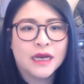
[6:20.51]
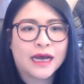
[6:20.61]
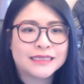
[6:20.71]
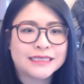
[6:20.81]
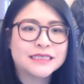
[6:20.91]

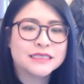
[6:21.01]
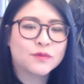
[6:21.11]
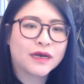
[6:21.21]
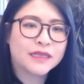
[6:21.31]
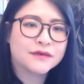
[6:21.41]
And this is
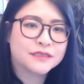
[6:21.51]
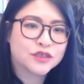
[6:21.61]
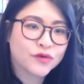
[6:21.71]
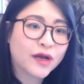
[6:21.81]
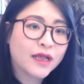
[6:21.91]
why there's a
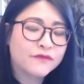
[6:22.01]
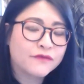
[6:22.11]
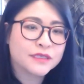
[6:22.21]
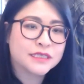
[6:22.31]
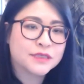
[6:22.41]
trial
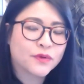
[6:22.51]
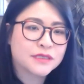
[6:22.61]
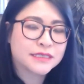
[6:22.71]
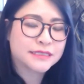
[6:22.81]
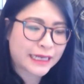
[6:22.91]
for this
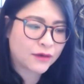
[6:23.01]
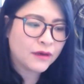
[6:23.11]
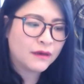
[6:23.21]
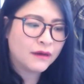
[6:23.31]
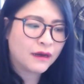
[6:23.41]
process. Now,
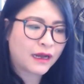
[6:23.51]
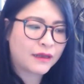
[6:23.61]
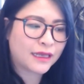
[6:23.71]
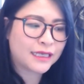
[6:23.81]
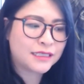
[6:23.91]

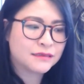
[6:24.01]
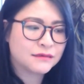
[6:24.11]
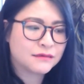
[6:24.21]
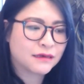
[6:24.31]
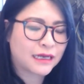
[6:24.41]
I
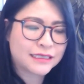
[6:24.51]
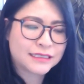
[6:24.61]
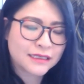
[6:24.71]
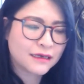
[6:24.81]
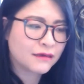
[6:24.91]

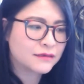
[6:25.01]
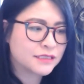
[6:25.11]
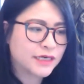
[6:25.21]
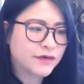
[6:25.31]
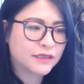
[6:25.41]
said it on
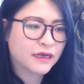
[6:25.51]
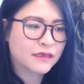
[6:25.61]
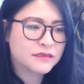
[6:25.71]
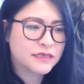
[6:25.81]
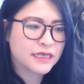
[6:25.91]
chairing the
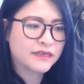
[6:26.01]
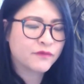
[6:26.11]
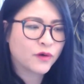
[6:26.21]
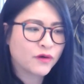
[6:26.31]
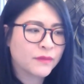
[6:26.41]

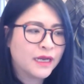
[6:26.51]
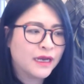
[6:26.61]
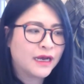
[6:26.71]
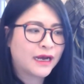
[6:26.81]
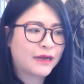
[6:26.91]
consultative forum,
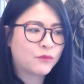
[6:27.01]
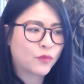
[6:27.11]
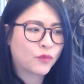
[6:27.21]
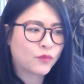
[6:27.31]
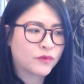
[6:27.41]
I
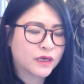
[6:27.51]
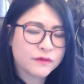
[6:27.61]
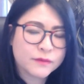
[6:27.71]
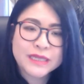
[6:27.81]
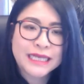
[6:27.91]

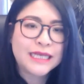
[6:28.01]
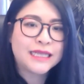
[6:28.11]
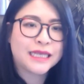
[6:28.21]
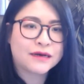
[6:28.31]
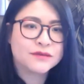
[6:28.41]

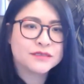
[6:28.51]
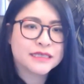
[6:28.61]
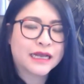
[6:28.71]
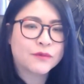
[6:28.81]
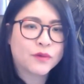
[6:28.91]
completely
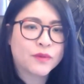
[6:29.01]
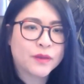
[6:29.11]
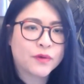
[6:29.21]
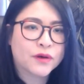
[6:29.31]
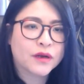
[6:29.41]
understand where
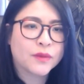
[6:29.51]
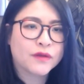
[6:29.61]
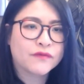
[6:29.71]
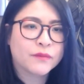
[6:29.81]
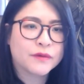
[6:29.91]
people are
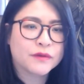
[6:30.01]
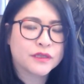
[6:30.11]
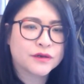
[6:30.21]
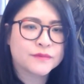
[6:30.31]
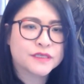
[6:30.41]
coming from in
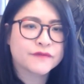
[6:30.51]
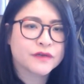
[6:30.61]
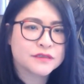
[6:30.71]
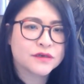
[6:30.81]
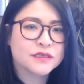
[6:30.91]
terms of
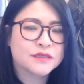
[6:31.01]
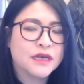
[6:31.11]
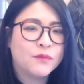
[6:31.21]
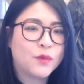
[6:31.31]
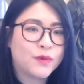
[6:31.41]
concerns,
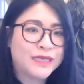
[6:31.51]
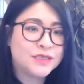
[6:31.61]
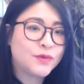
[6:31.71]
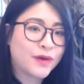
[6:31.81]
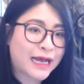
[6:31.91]
but we
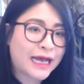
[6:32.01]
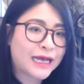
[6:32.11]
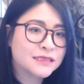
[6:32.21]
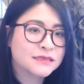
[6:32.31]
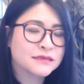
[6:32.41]
do
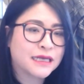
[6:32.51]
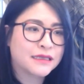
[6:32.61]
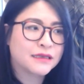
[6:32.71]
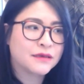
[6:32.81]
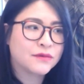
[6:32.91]
ask
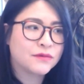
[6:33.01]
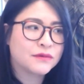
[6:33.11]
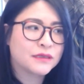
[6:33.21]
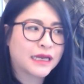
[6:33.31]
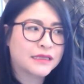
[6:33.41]
that
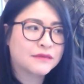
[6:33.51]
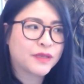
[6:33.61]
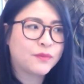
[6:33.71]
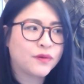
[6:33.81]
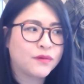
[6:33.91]

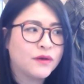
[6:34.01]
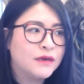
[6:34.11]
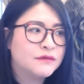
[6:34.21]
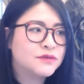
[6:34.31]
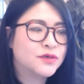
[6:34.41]
people
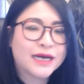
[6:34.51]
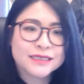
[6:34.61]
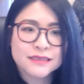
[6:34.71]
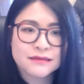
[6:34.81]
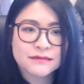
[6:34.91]
try
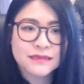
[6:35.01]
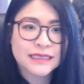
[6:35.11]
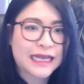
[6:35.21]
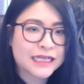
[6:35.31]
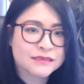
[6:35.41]
to
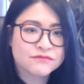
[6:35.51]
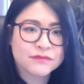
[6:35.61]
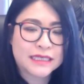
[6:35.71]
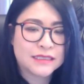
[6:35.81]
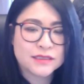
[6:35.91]
connect
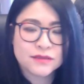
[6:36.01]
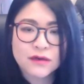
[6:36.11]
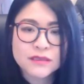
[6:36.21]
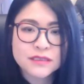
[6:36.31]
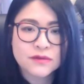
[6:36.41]
into
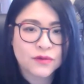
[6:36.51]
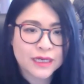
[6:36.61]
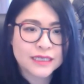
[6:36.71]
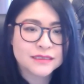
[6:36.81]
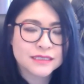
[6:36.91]
us or
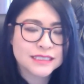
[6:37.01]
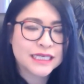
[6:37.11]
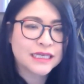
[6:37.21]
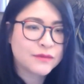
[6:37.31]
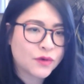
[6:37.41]
into the
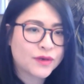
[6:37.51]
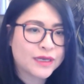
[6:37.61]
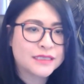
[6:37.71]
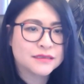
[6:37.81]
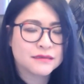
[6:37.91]
team or
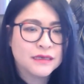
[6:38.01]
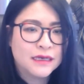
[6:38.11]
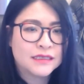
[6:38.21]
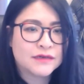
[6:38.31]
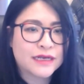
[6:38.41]
into
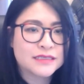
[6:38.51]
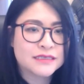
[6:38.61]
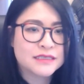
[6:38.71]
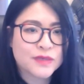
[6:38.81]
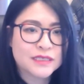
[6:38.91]
the
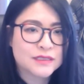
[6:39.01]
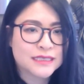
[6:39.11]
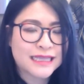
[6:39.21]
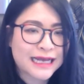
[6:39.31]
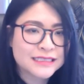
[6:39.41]
residents, because
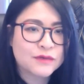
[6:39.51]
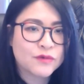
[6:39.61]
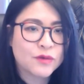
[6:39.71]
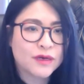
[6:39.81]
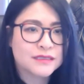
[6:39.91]
the last thing
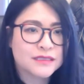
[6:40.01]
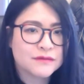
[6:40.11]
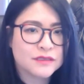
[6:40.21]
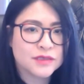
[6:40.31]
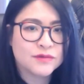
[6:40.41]
we want
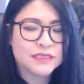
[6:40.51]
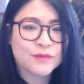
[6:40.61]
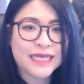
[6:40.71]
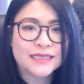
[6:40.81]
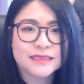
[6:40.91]
to do is
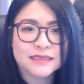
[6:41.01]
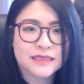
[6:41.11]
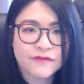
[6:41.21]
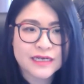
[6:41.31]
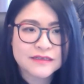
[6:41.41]
make this a
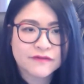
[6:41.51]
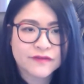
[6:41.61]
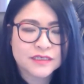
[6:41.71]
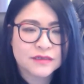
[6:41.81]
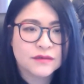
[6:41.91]
divisive
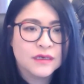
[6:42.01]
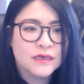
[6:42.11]
issue.